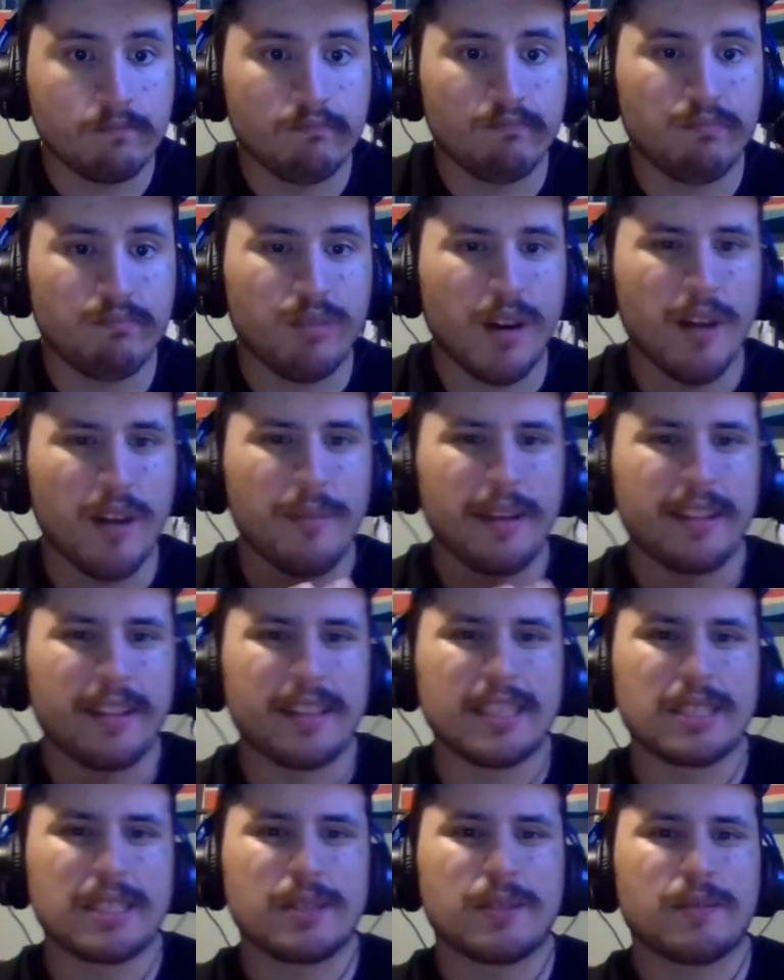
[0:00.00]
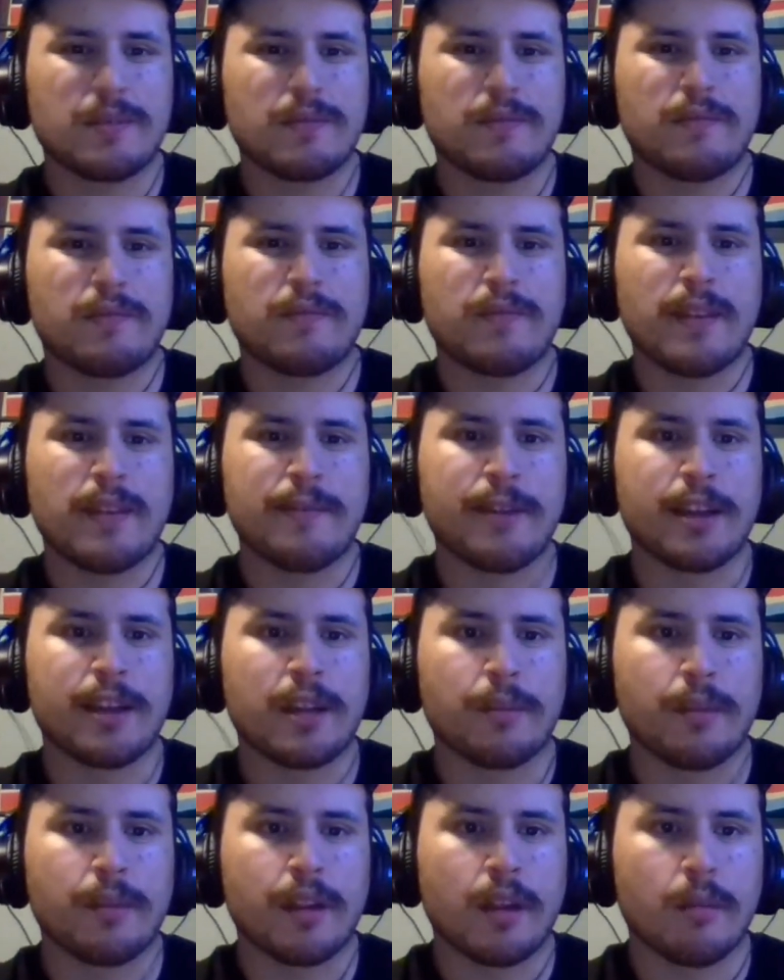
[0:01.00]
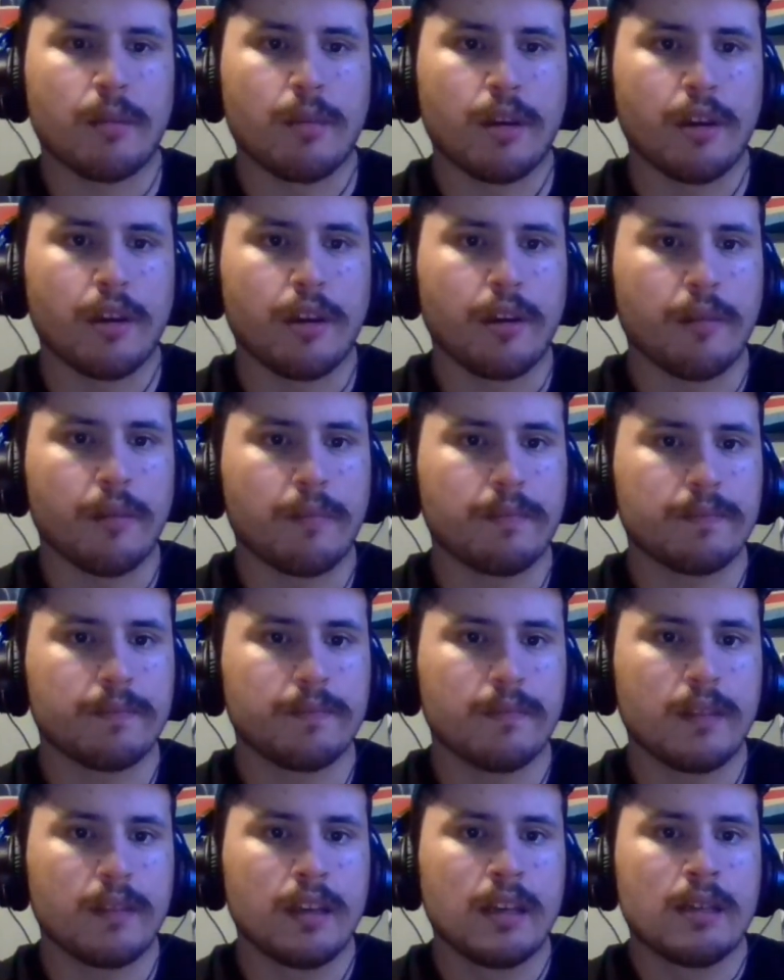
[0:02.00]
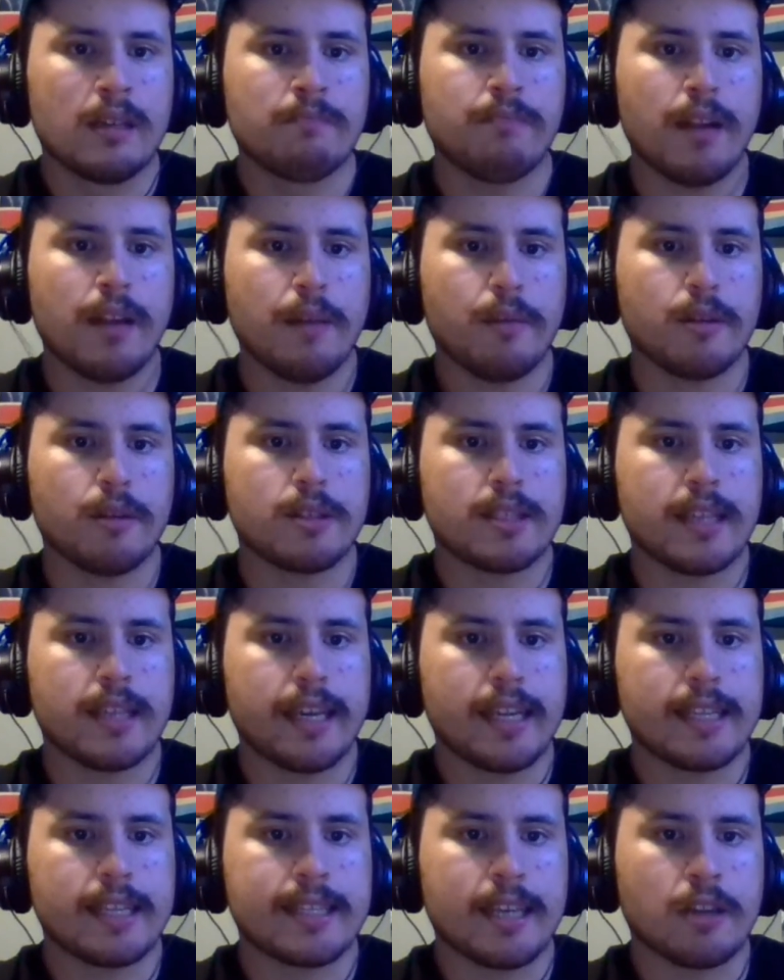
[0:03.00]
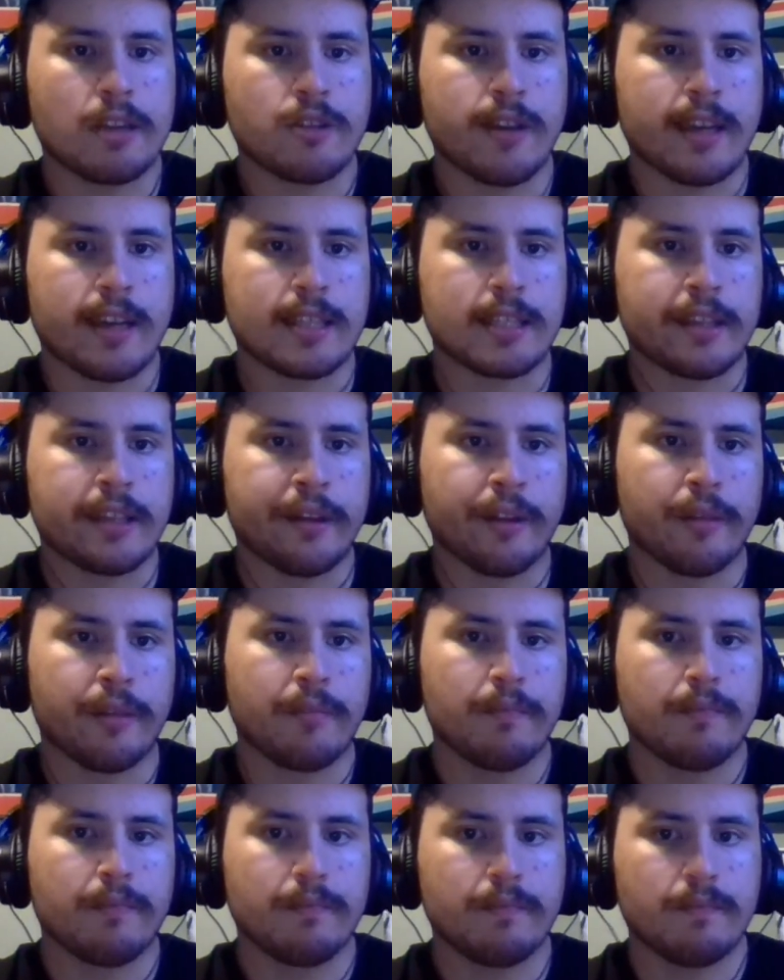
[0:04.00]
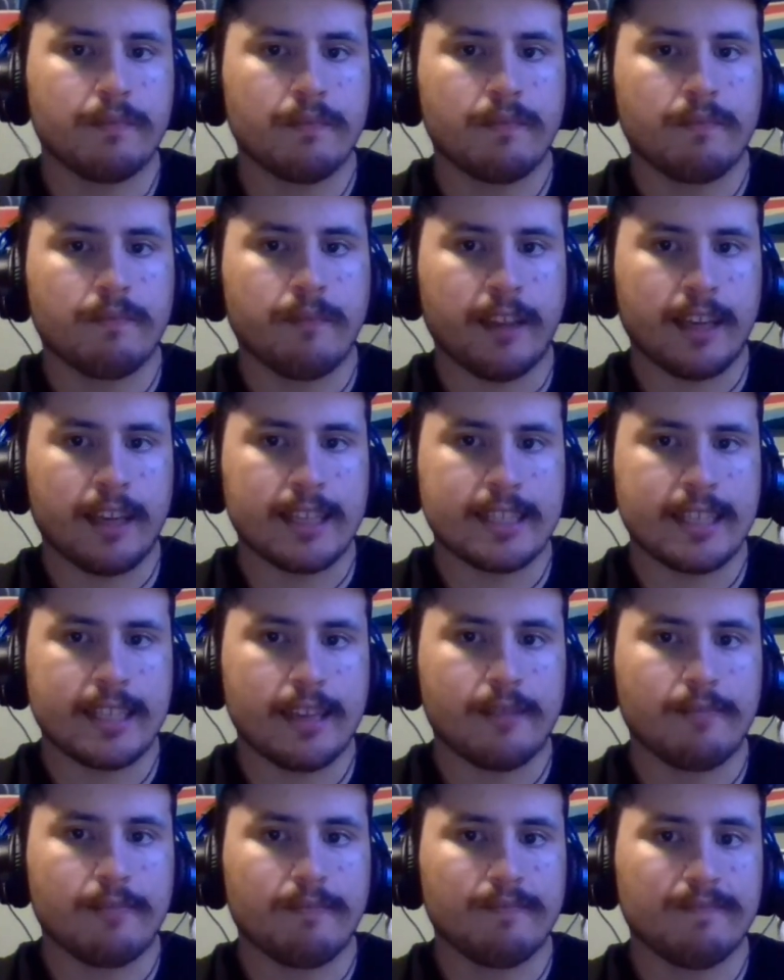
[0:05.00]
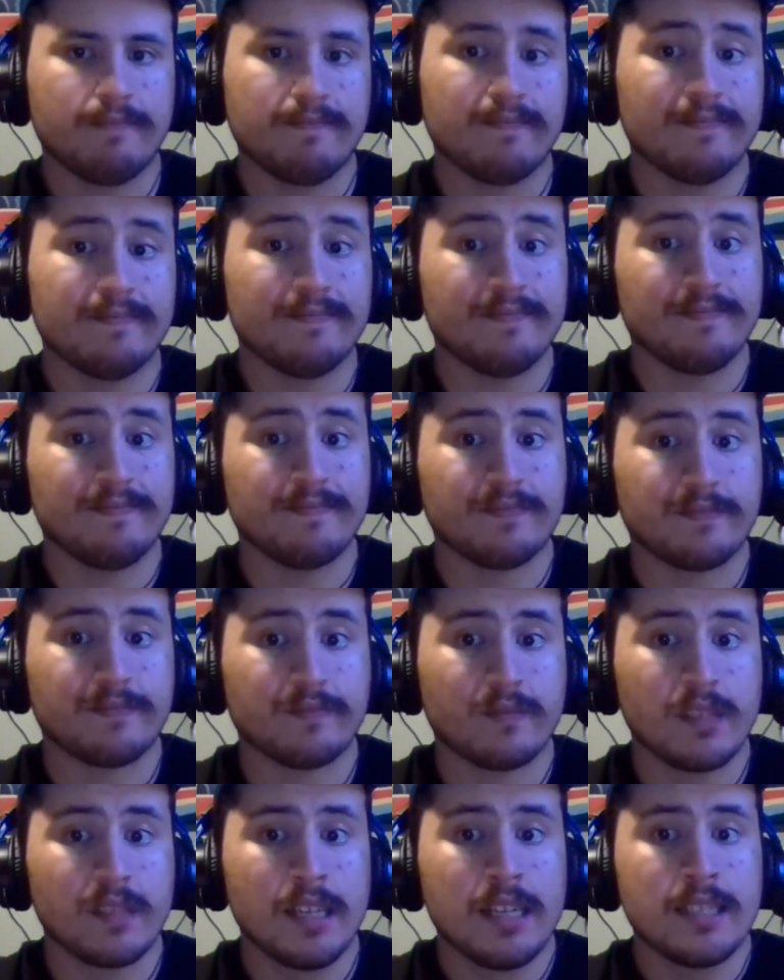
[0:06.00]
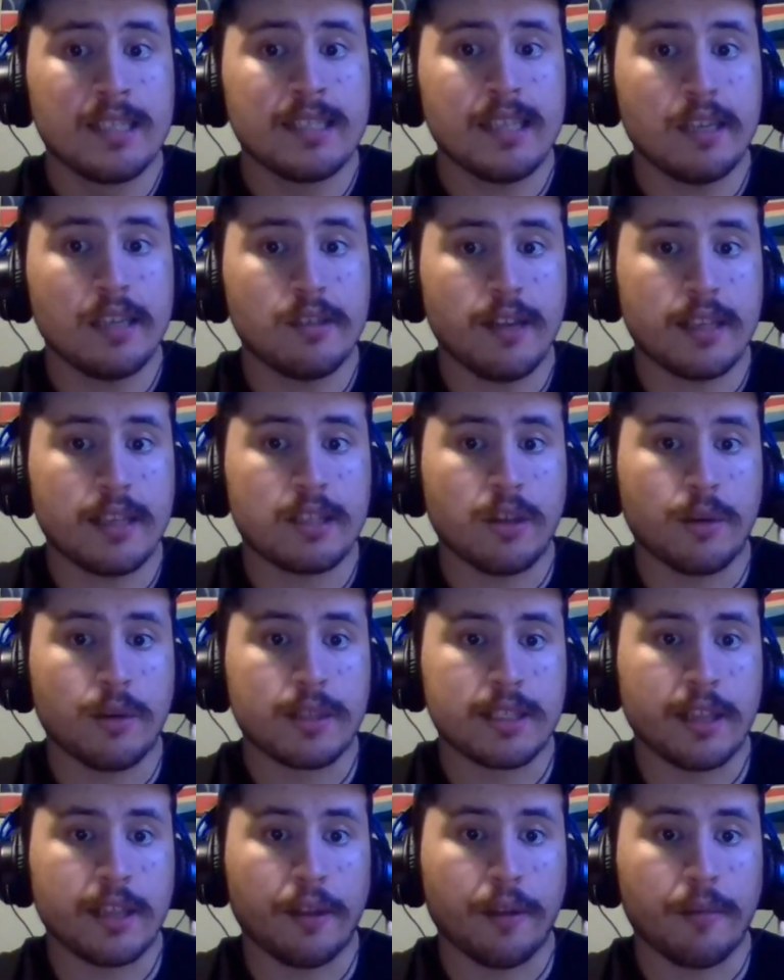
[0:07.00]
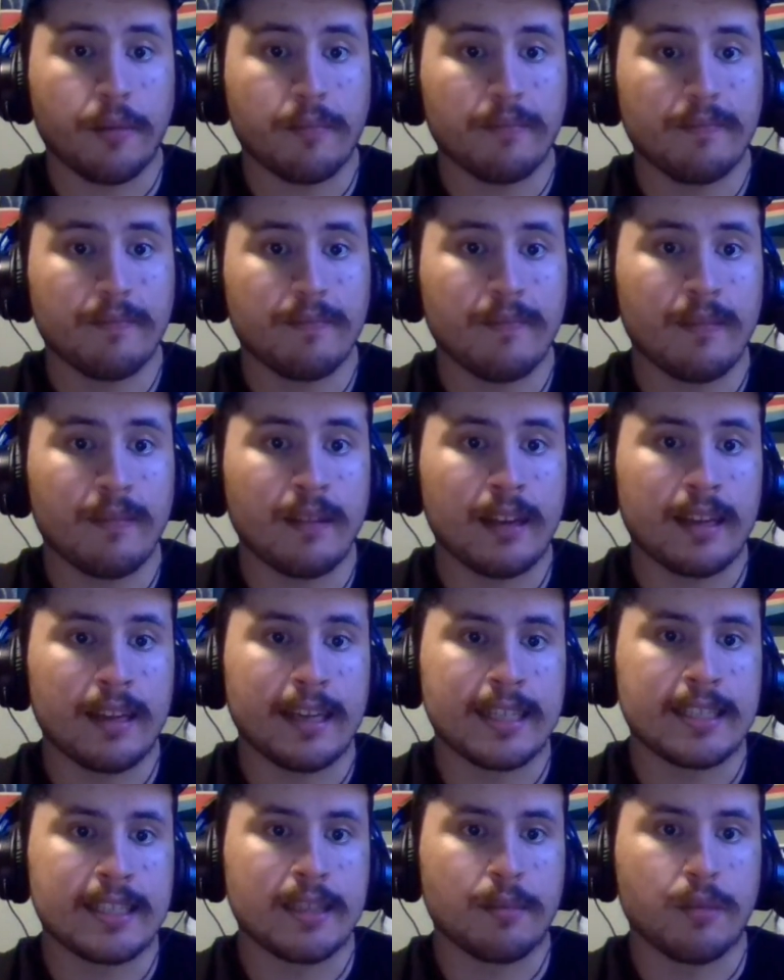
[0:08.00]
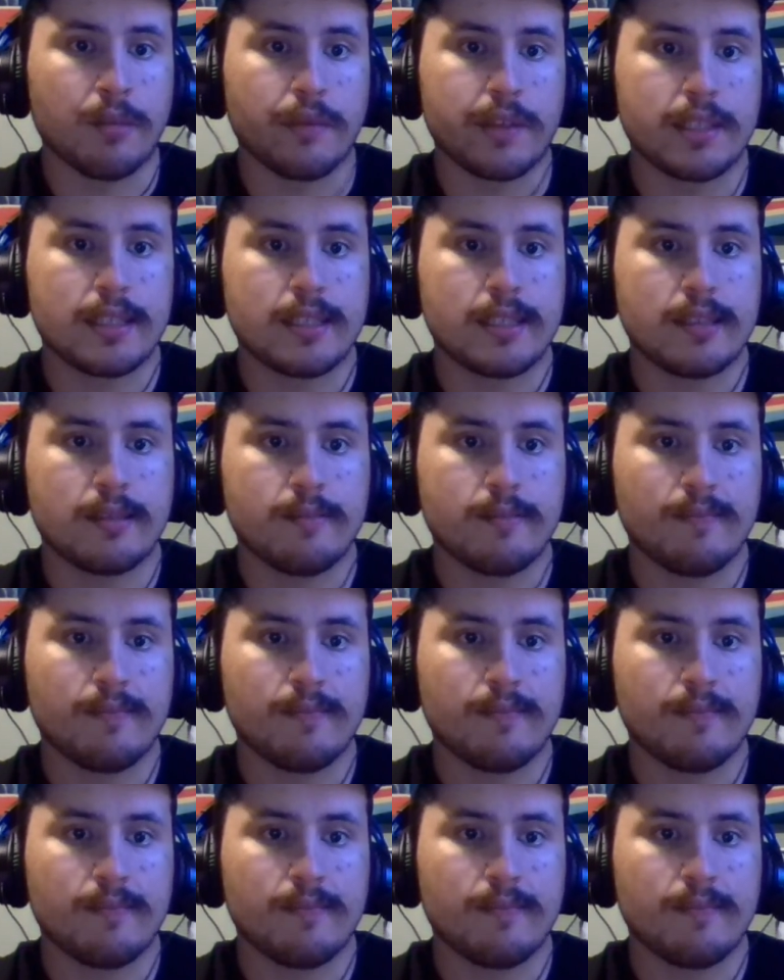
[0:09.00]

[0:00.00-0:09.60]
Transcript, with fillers: probably my least favorite anime, anime. But I will say the soundtrack is good. Like I said, soundtrack's always good in Godzilla movies.